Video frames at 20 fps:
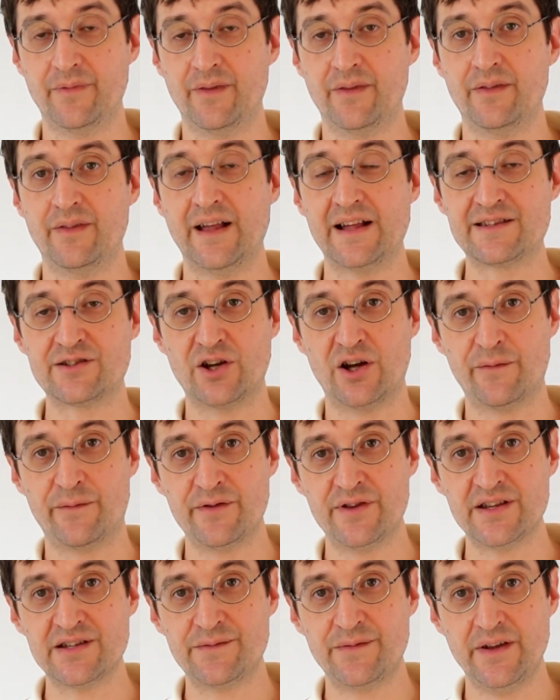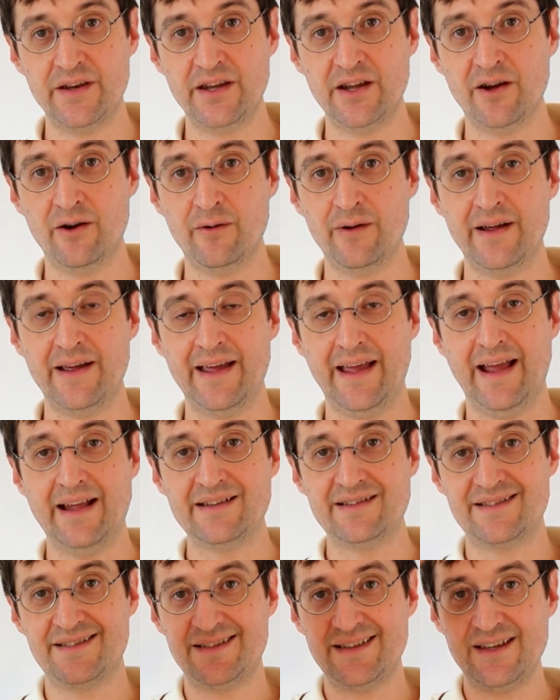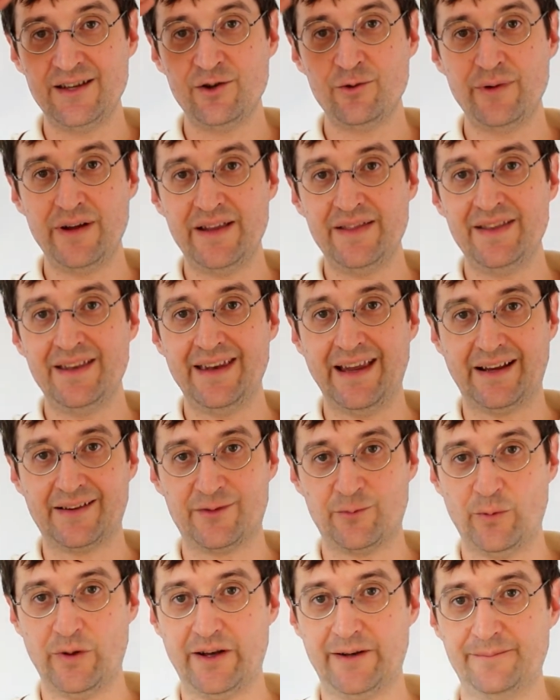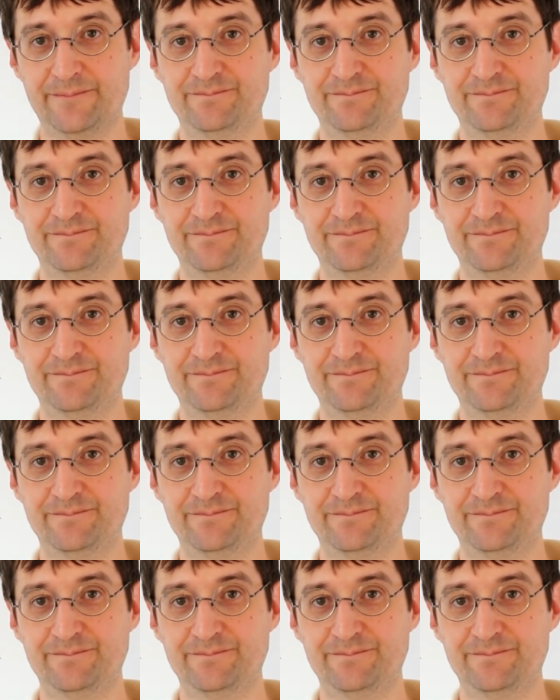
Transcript: That's all for this video, and see you in the next one.